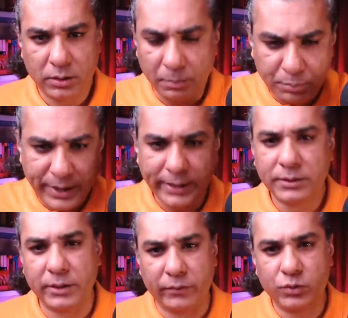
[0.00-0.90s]

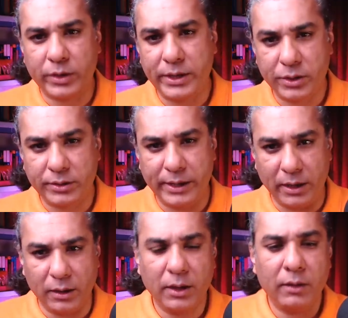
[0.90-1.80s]
comprehensive strategic deal
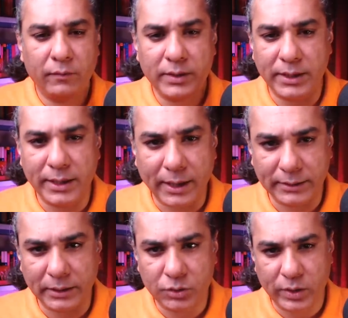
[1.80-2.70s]
with Iran
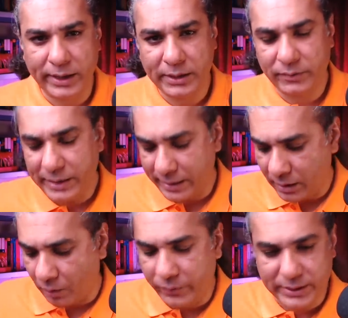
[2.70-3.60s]
that the Chinese have signed.
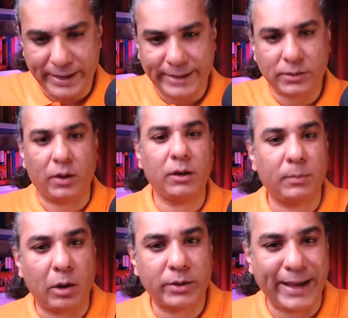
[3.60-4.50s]
And obviously, it's all
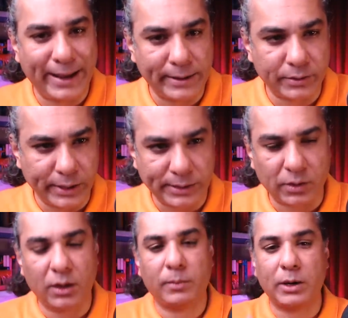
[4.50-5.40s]
about energy, it's
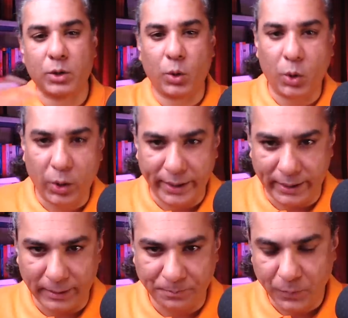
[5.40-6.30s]
all about
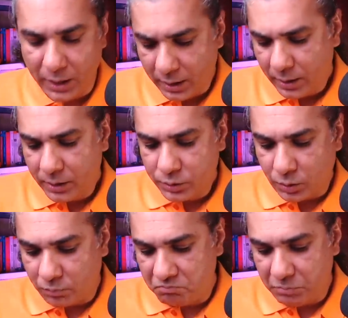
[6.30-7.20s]
oil.
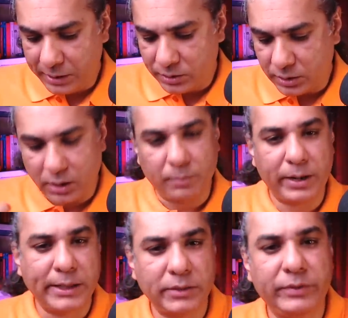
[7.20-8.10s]
So it's a
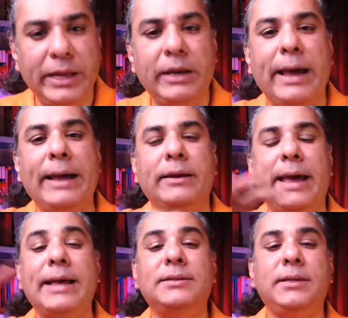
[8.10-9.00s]
comprehensive deal. And
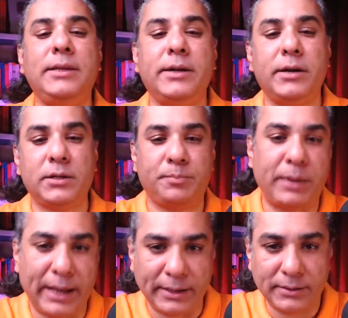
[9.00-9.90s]
as the years
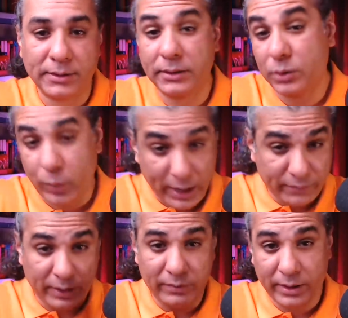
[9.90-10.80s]
pass, it's a
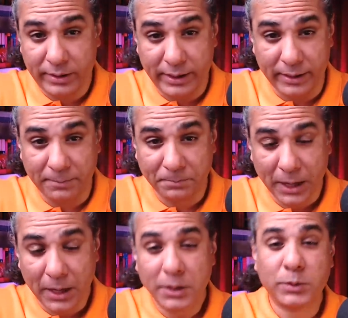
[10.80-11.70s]
25 year deal.
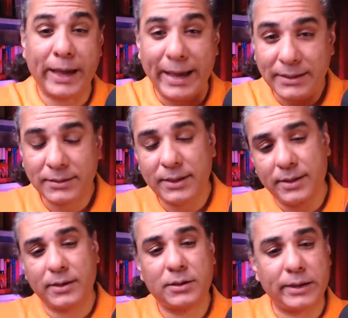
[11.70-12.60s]
So as the
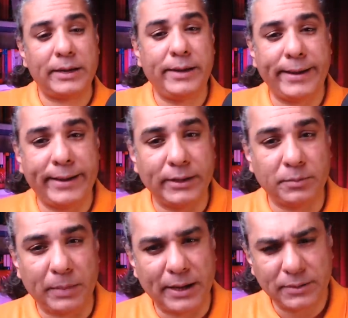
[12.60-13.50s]
years and decades
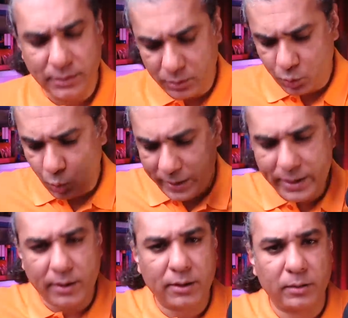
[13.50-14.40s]
pass, the two
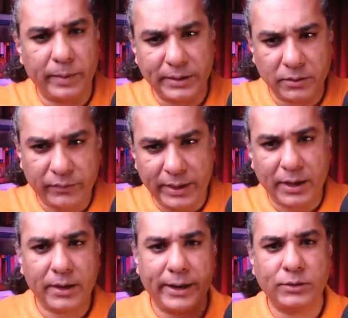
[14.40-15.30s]
economies of
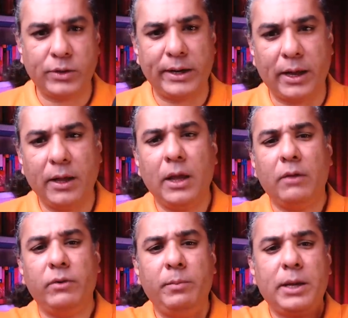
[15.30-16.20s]
Iran and China
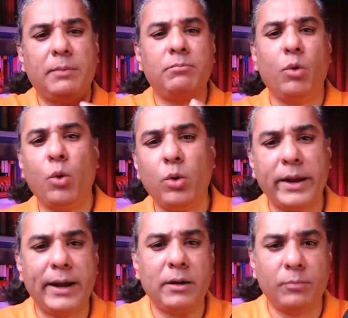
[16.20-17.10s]
will become more
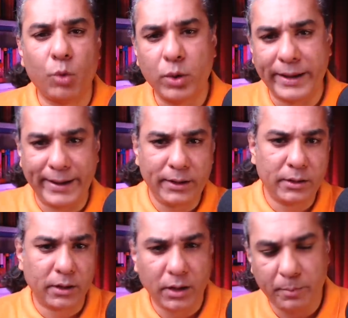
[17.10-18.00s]
and more
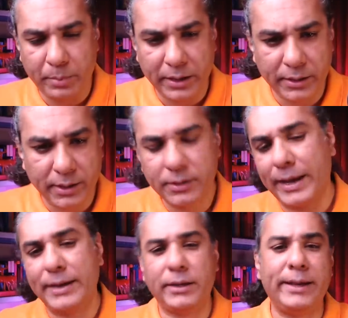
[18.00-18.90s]
interdependent
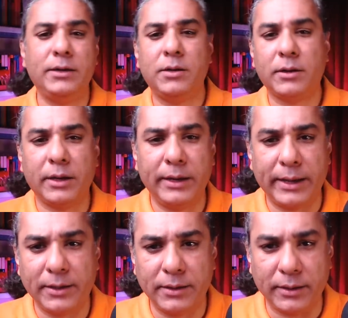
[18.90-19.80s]
and
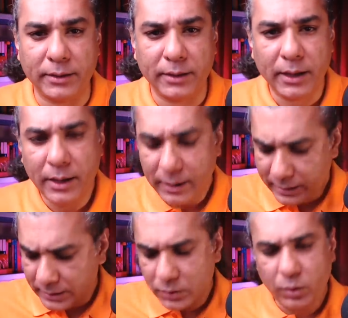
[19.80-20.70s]
interconnected.
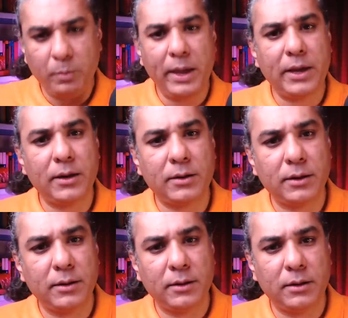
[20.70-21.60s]
And this will make it
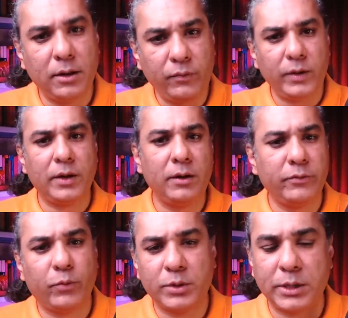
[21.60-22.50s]

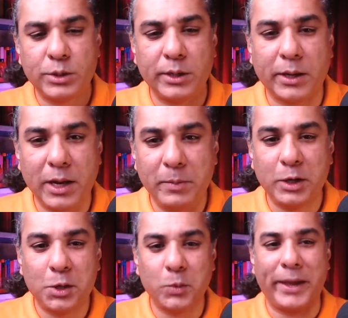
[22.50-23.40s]
difficult for such an
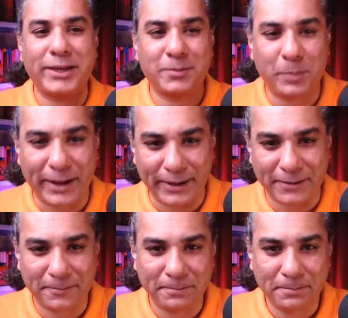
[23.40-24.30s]
agreement to expire.